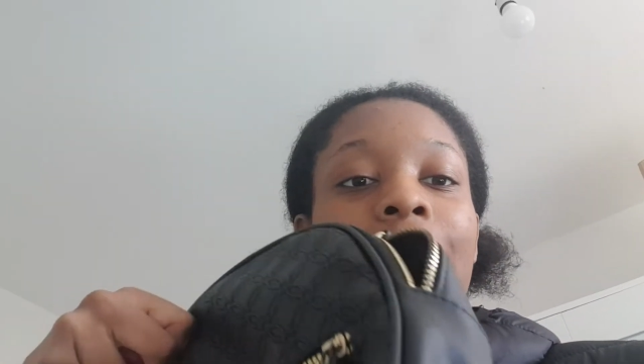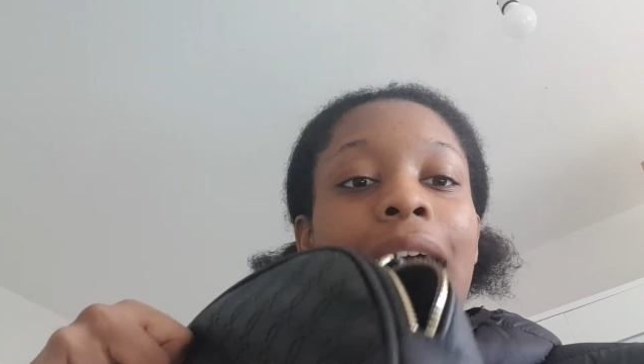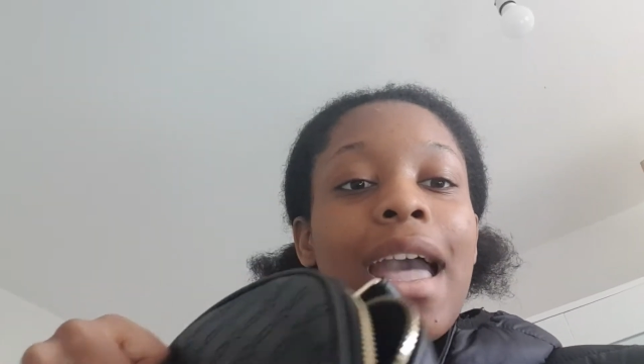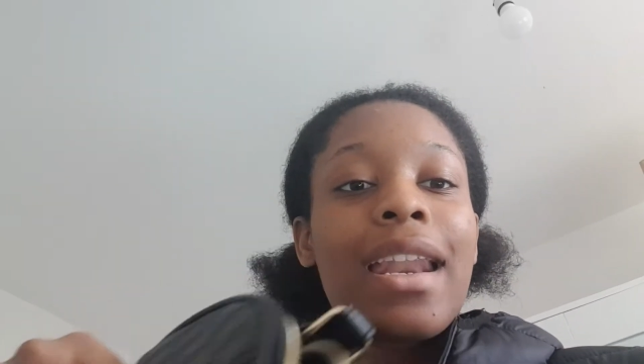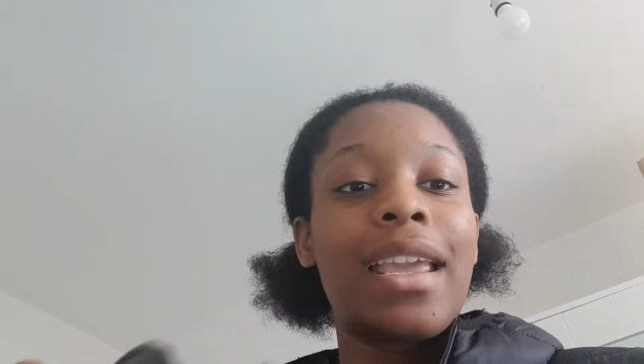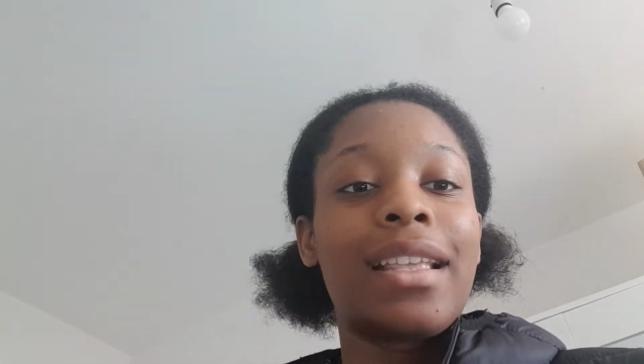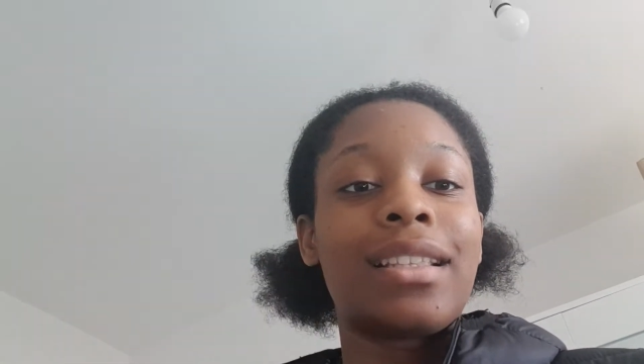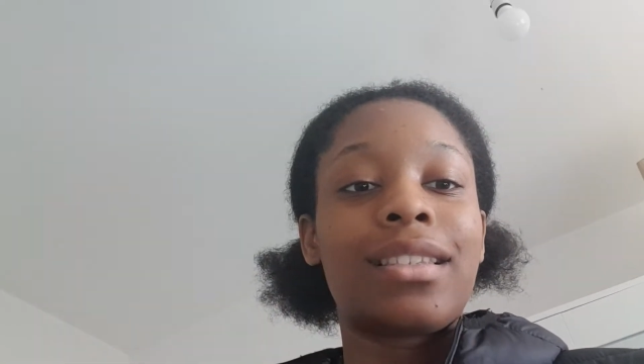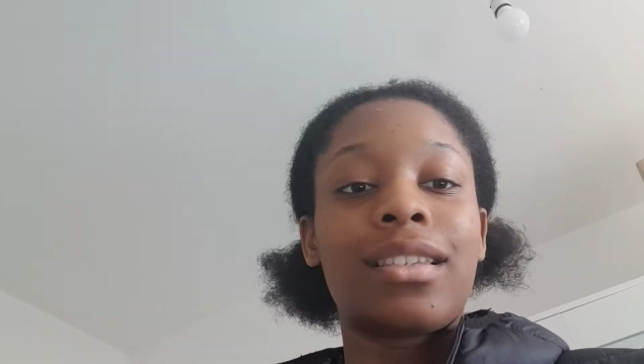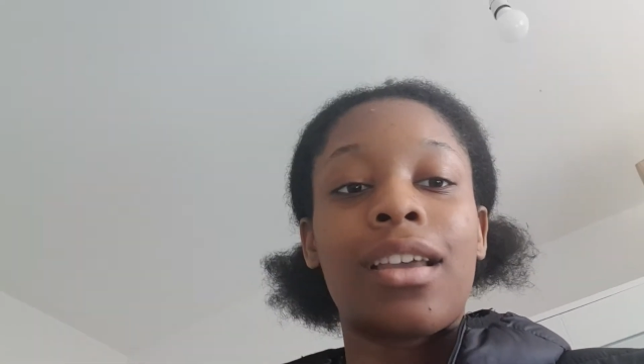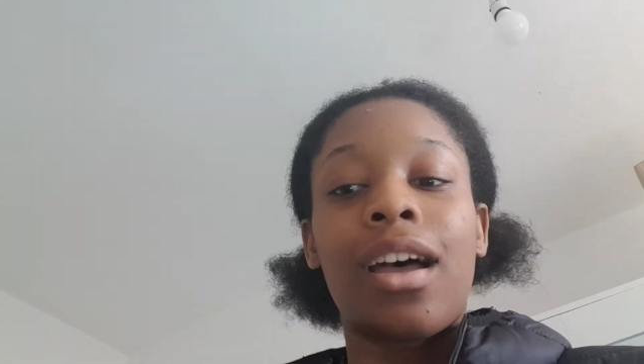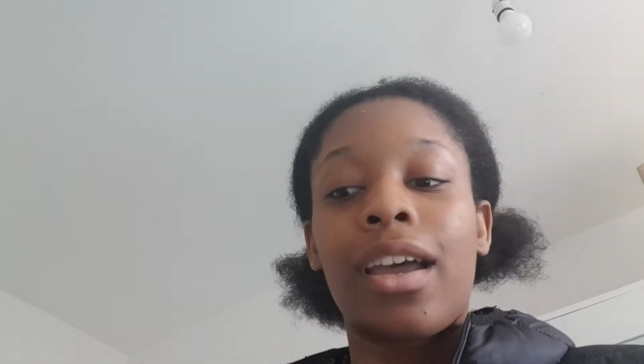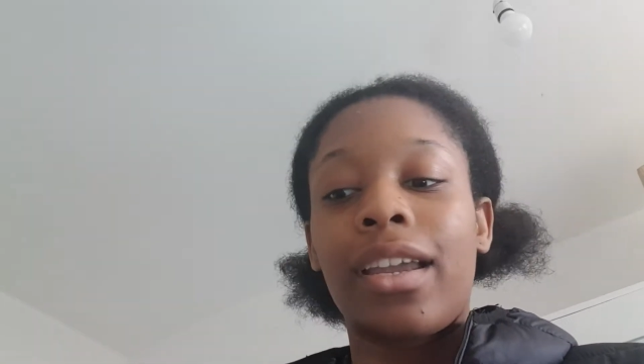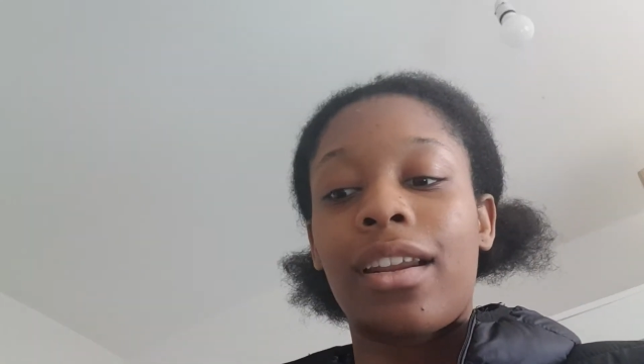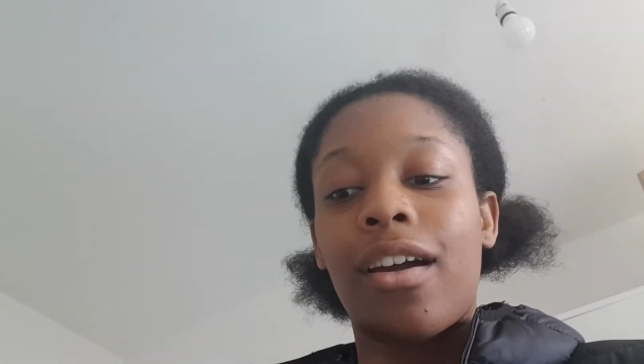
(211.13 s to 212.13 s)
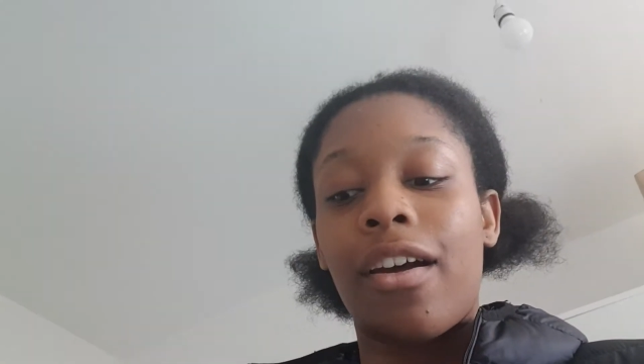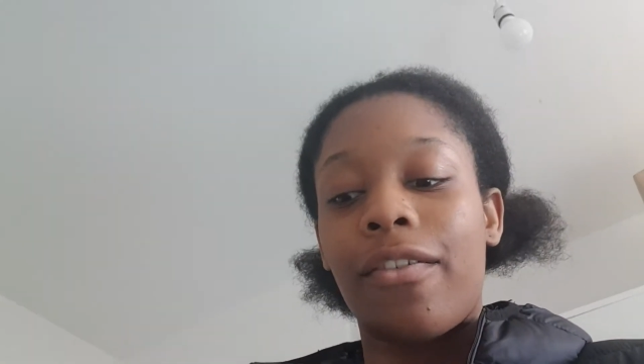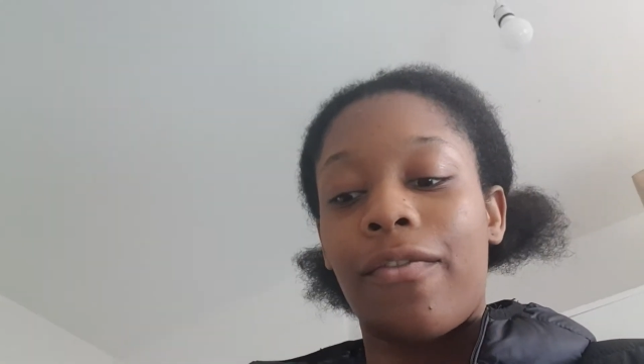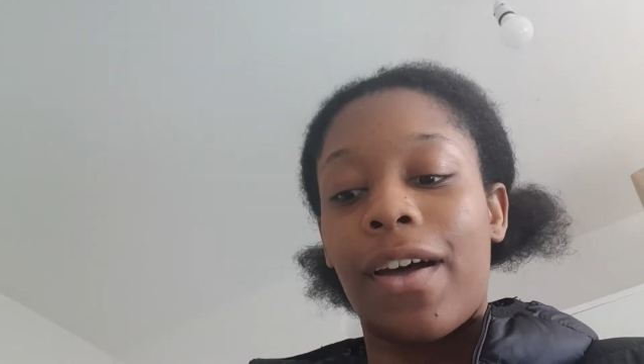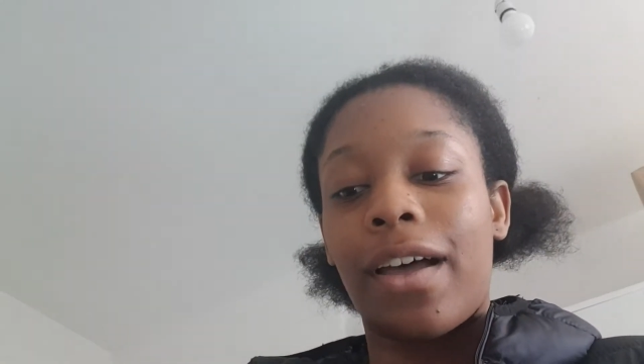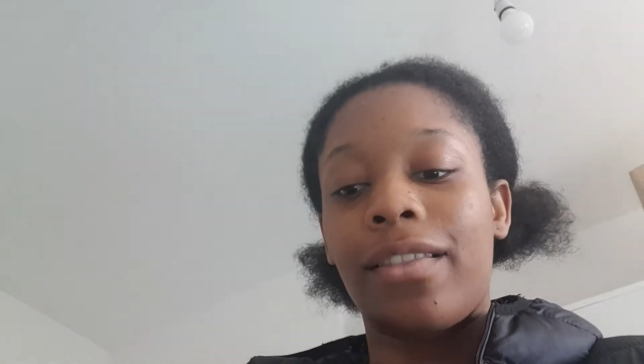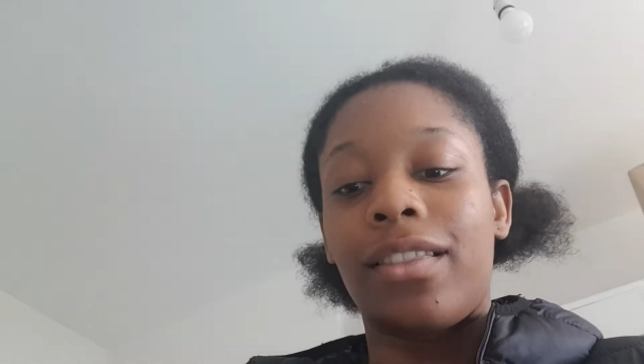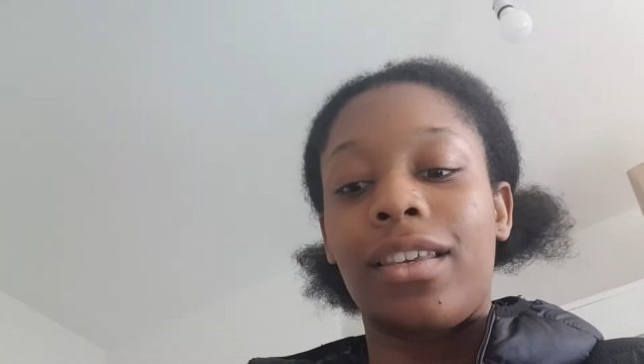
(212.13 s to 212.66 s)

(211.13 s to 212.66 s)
and inside I found